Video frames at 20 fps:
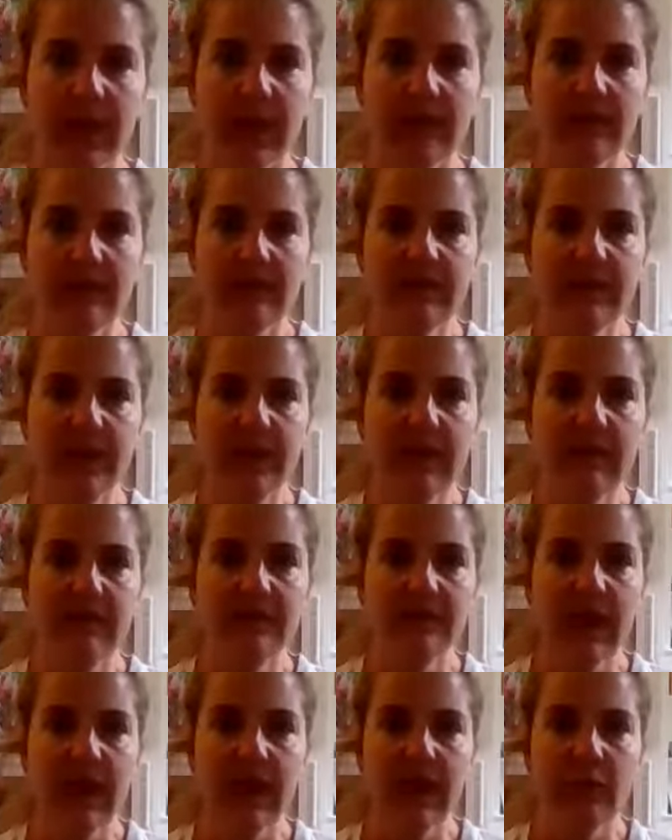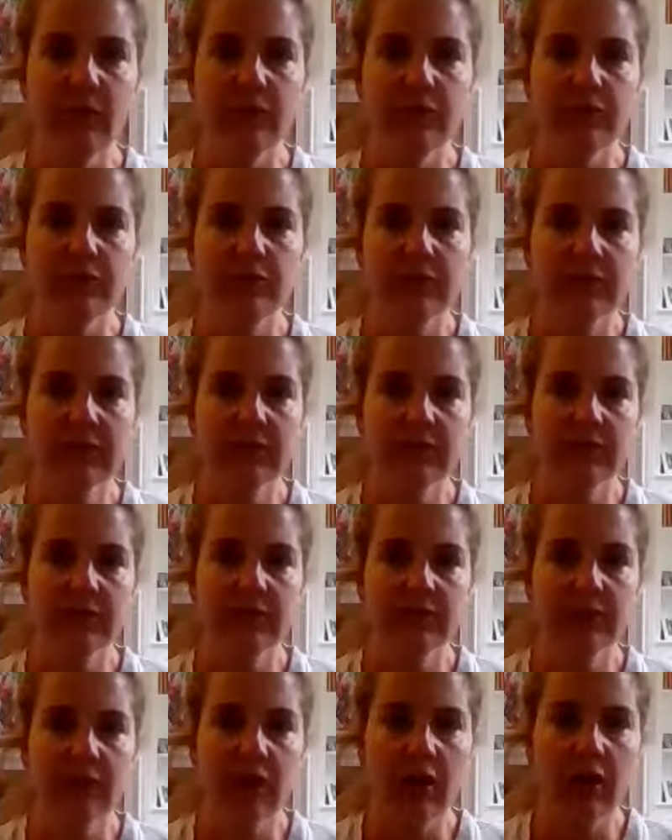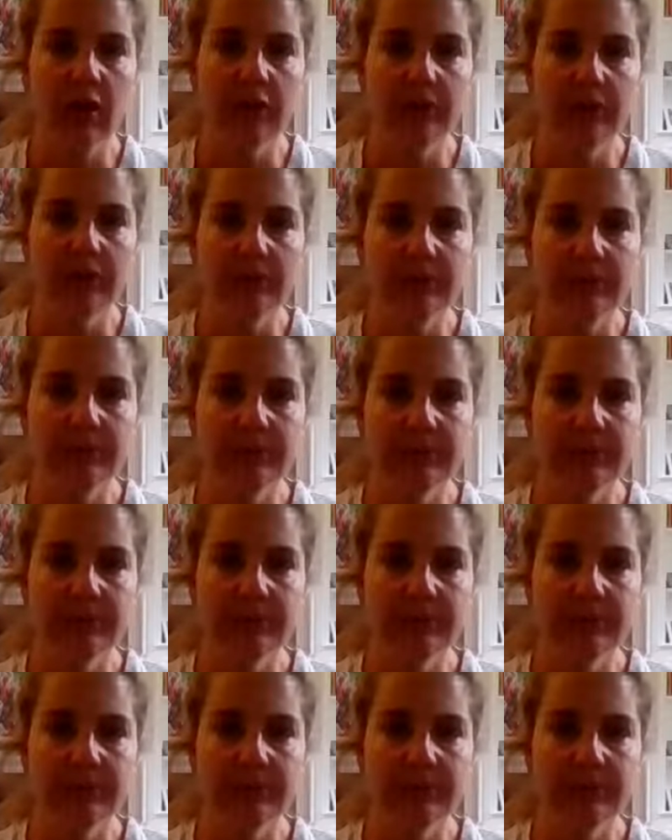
Exhale, downward facing dog.